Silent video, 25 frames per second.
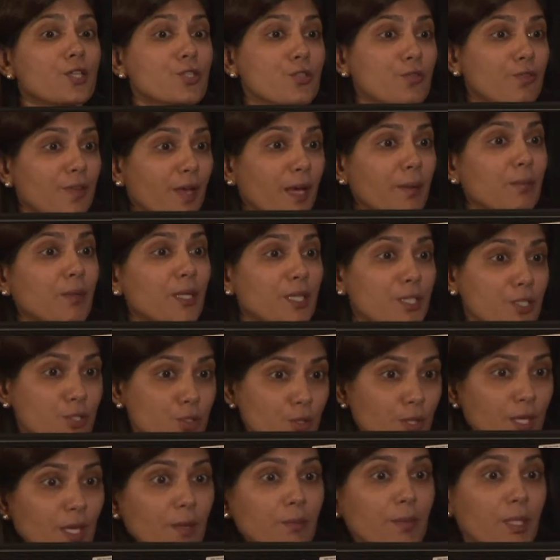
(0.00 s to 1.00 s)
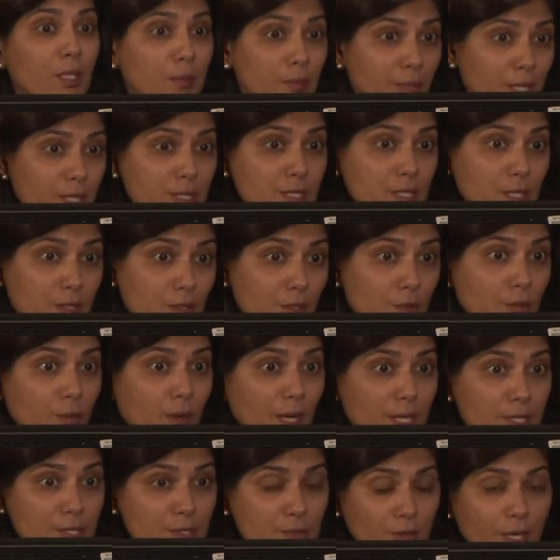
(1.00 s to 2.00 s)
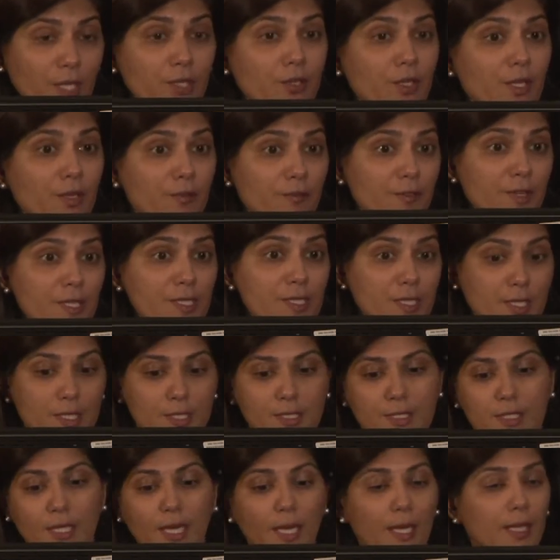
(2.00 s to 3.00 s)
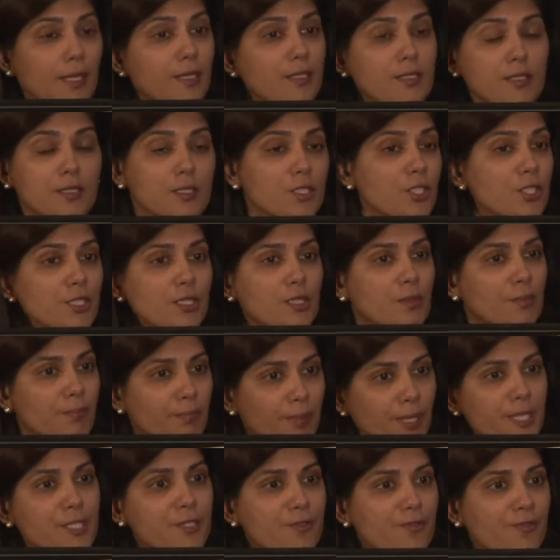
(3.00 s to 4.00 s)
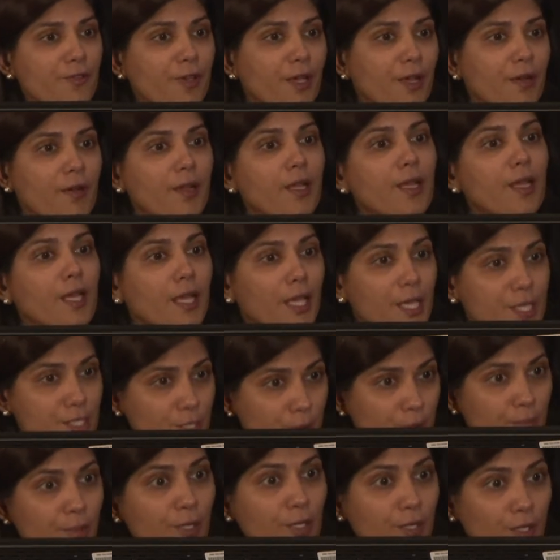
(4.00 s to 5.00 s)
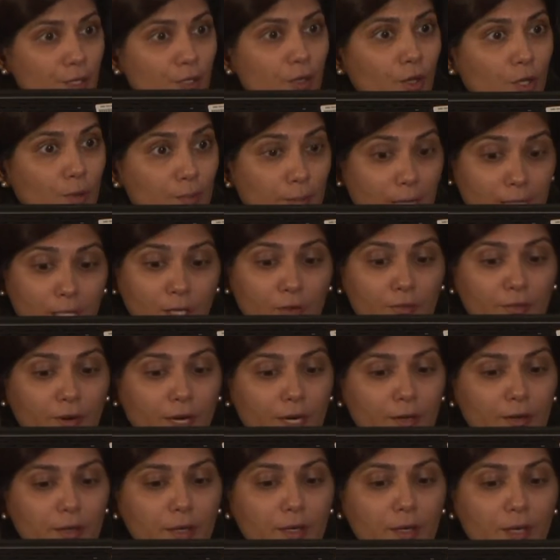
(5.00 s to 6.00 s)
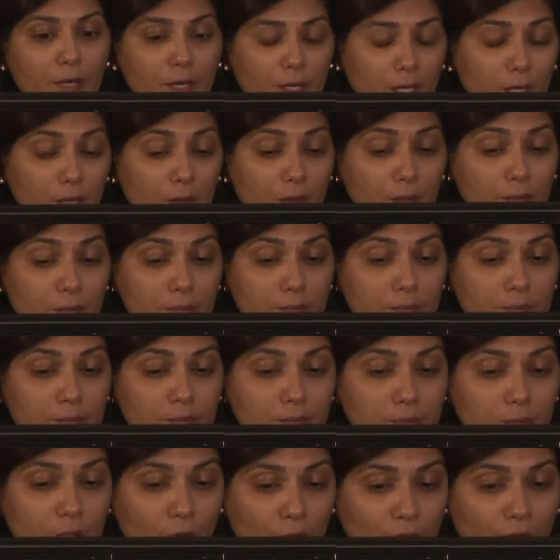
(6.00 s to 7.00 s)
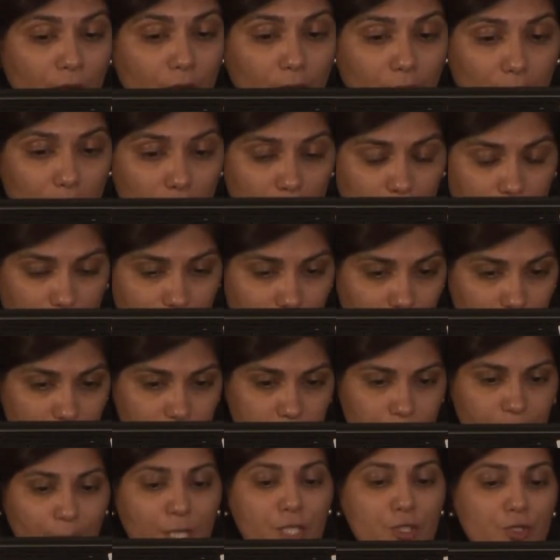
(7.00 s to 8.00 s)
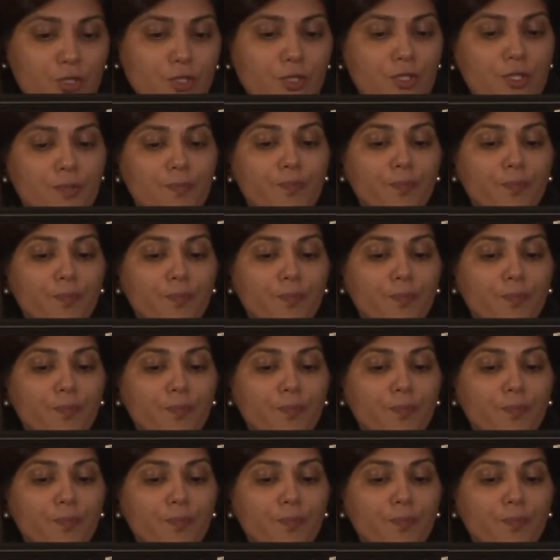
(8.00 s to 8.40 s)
families to come in because it requires regular visits, and just the bus fare is a burden on many of our patients.